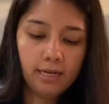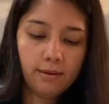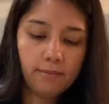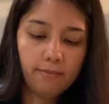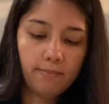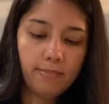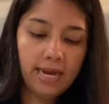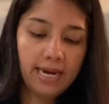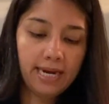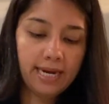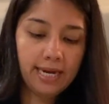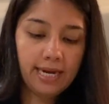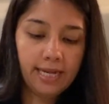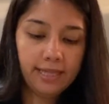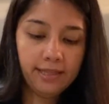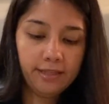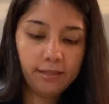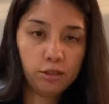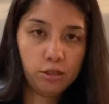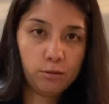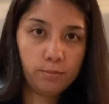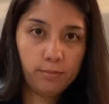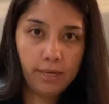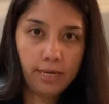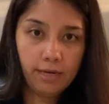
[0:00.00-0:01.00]
back on the
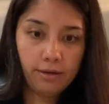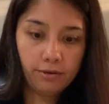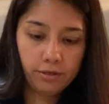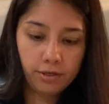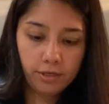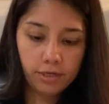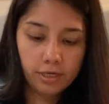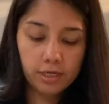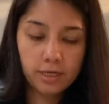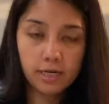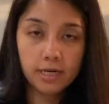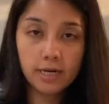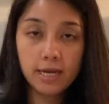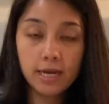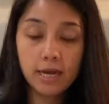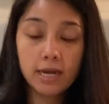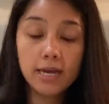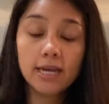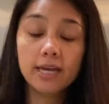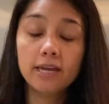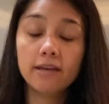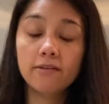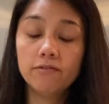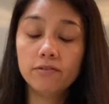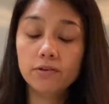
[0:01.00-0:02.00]
sprouter.
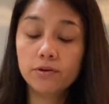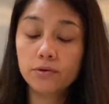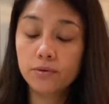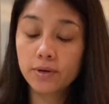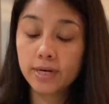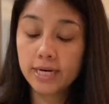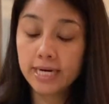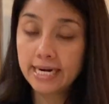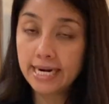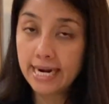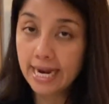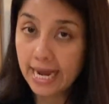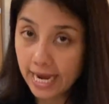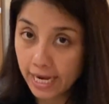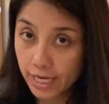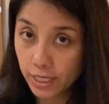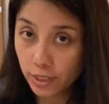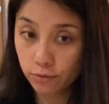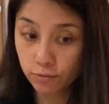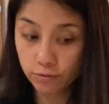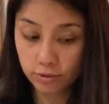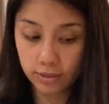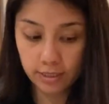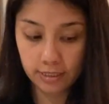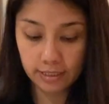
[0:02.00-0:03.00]
If you are not
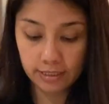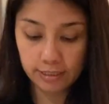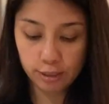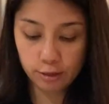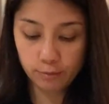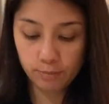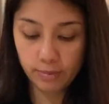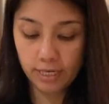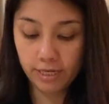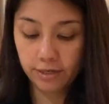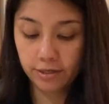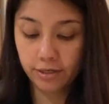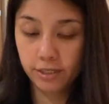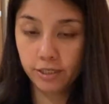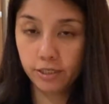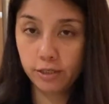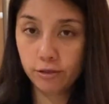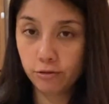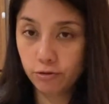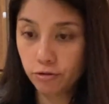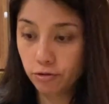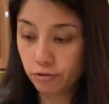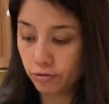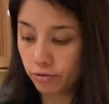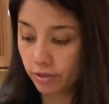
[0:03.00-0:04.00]
using a sprouter,
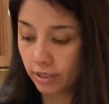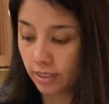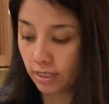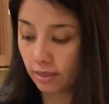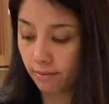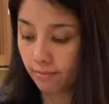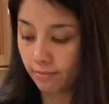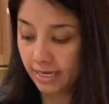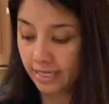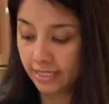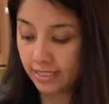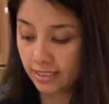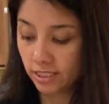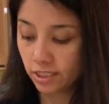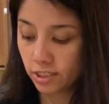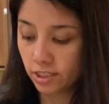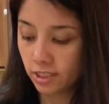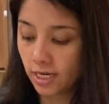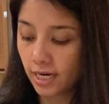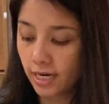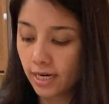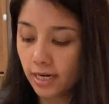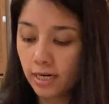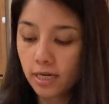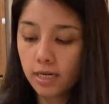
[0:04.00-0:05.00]
you're using a mason
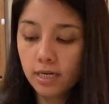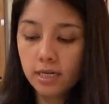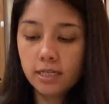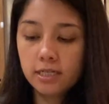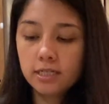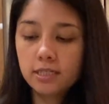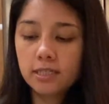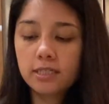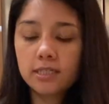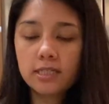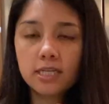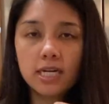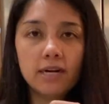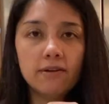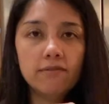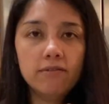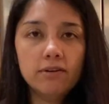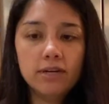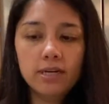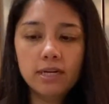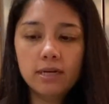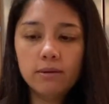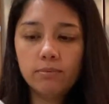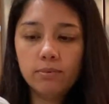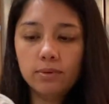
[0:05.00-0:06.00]
jar, just cover
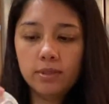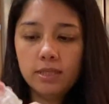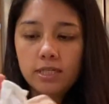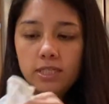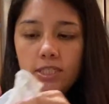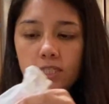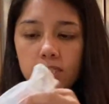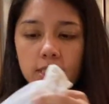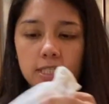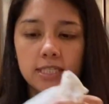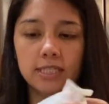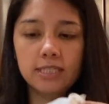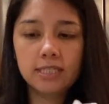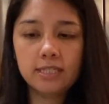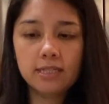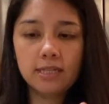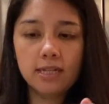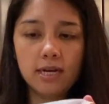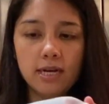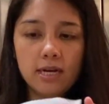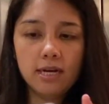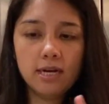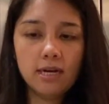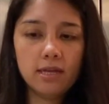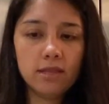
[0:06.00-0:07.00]
it up with a
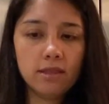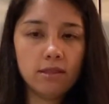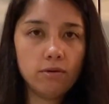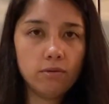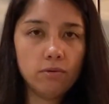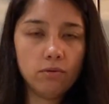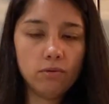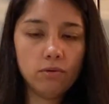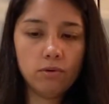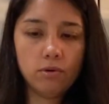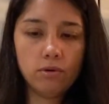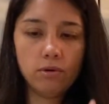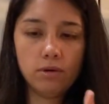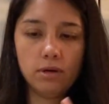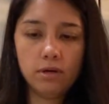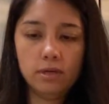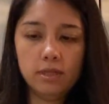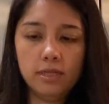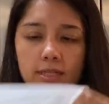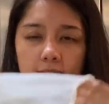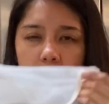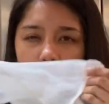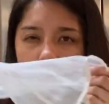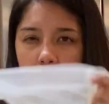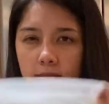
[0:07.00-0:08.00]
cheesecloth, or
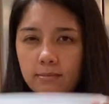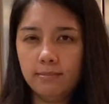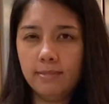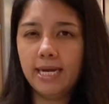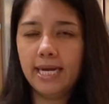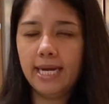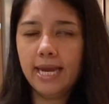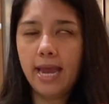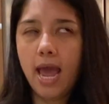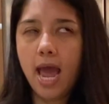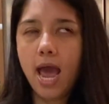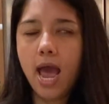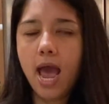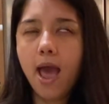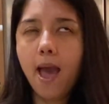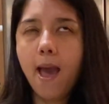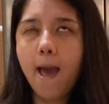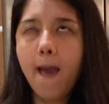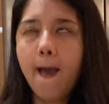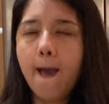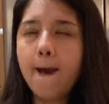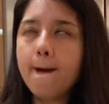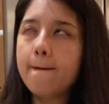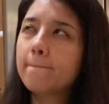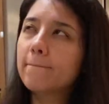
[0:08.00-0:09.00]
this is my,
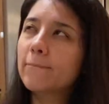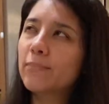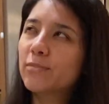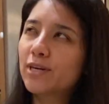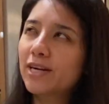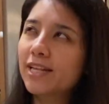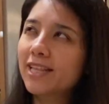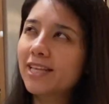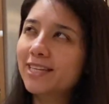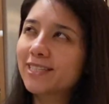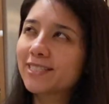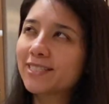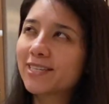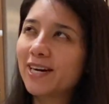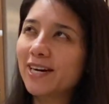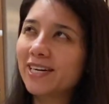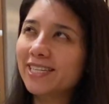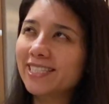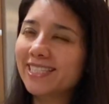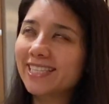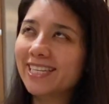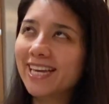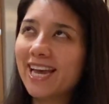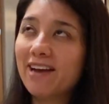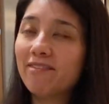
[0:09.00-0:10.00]
what are these
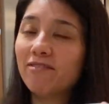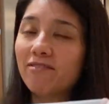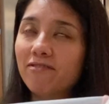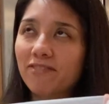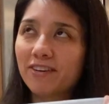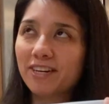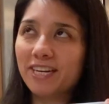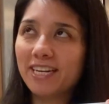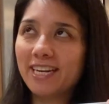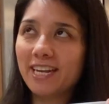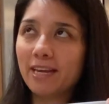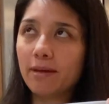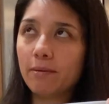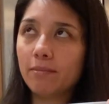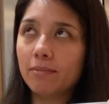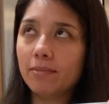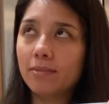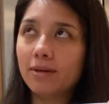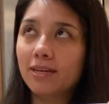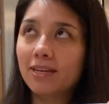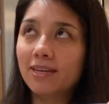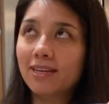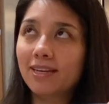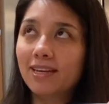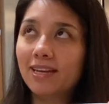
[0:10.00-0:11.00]
called? They have a funny name.
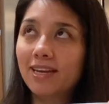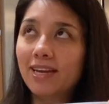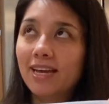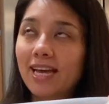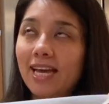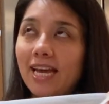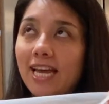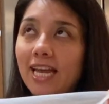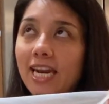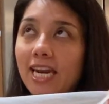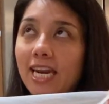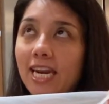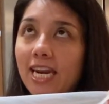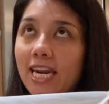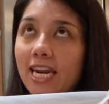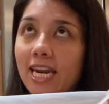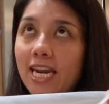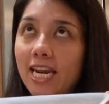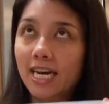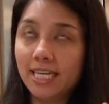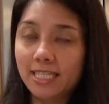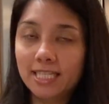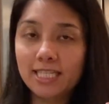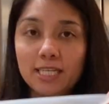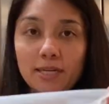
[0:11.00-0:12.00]

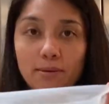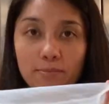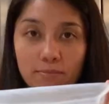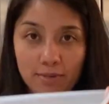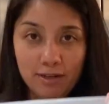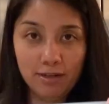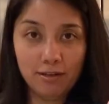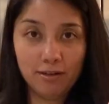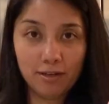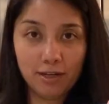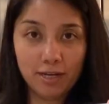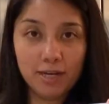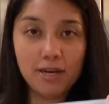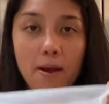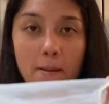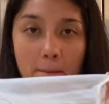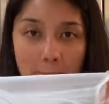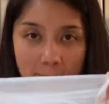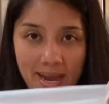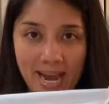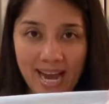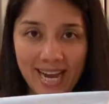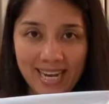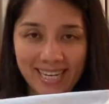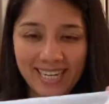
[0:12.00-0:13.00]
Nut milk
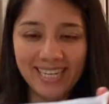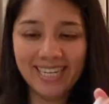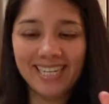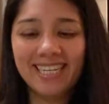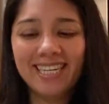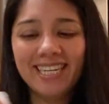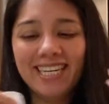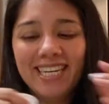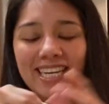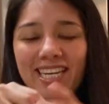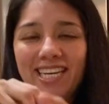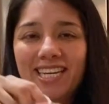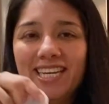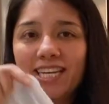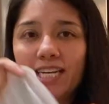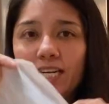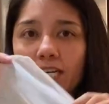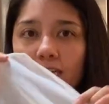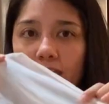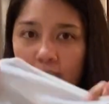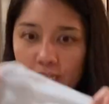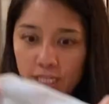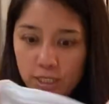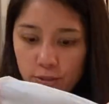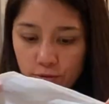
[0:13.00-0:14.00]
bag.
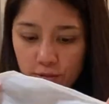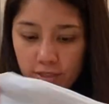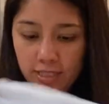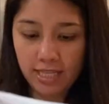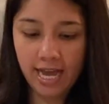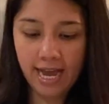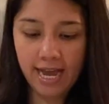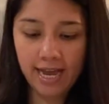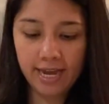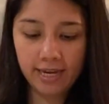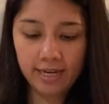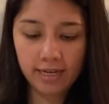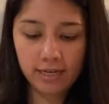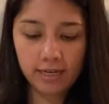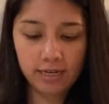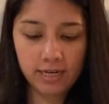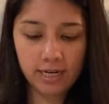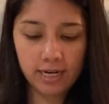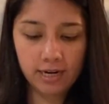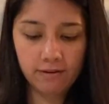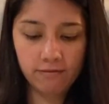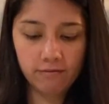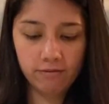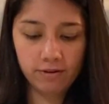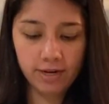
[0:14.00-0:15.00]
Use that,
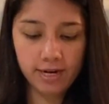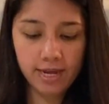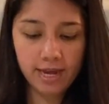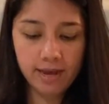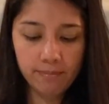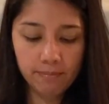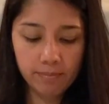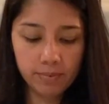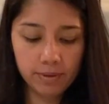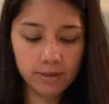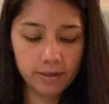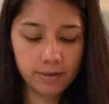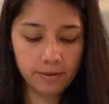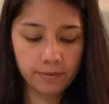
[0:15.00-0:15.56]
cover it up